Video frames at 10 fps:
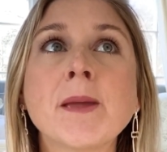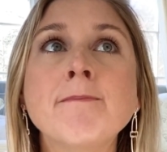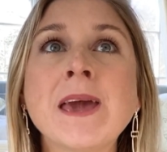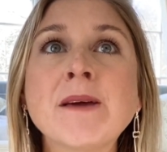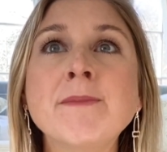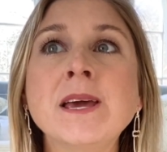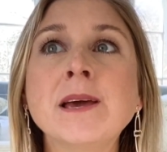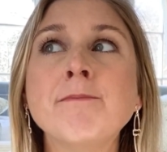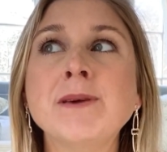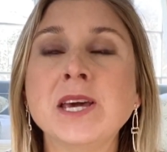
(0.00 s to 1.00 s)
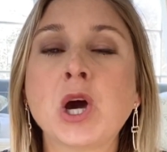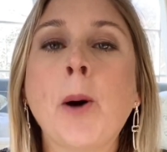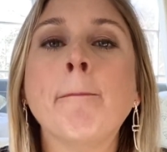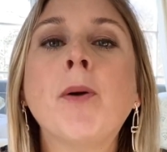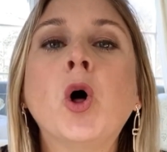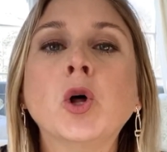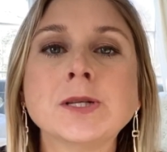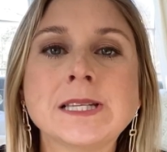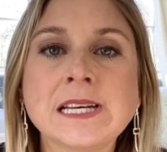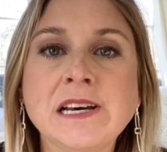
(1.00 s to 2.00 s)
make me be
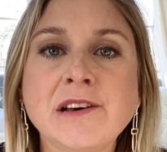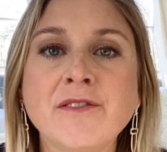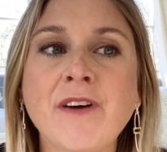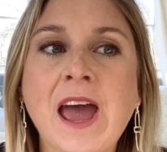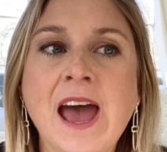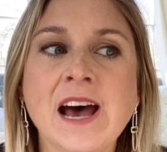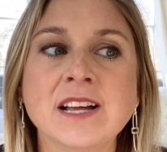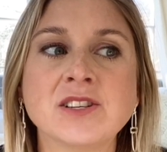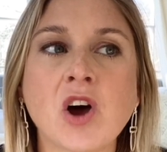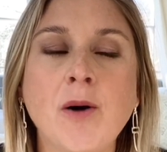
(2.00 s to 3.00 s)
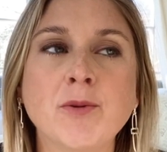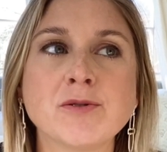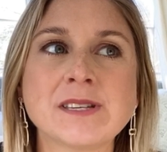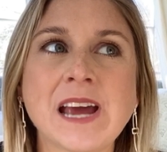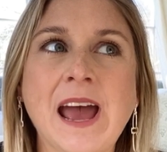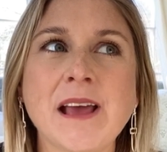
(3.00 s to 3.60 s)
compulsive and almost